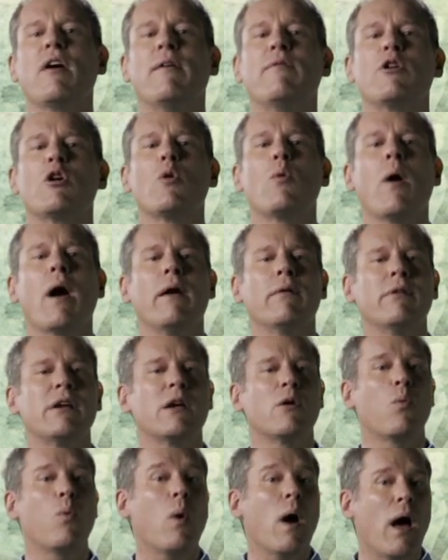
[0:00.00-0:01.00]
of
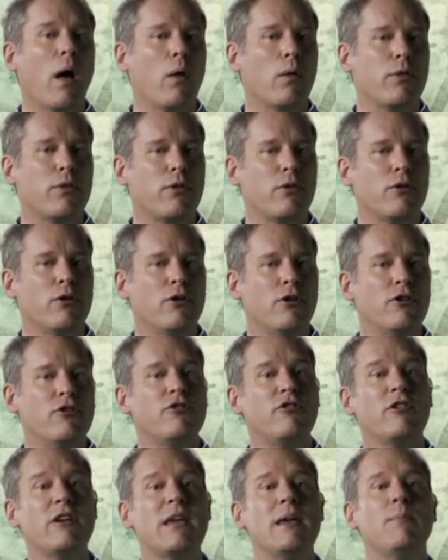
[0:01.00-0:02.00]
acquiring wealth
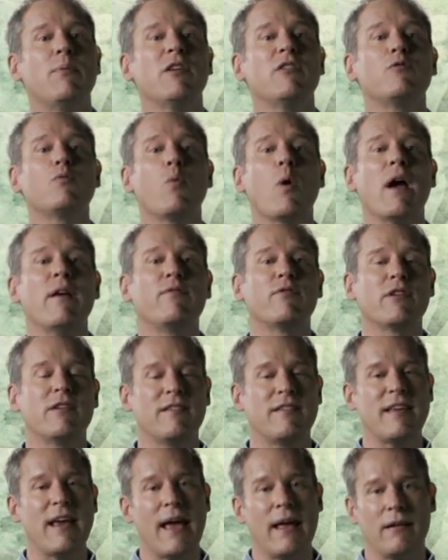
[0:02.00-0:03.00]
to keep his wife
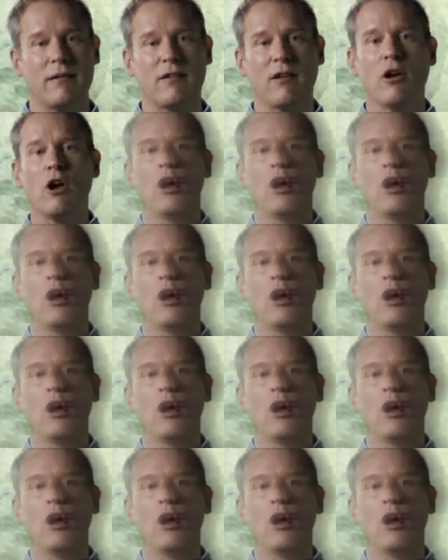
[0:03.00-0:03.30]
content.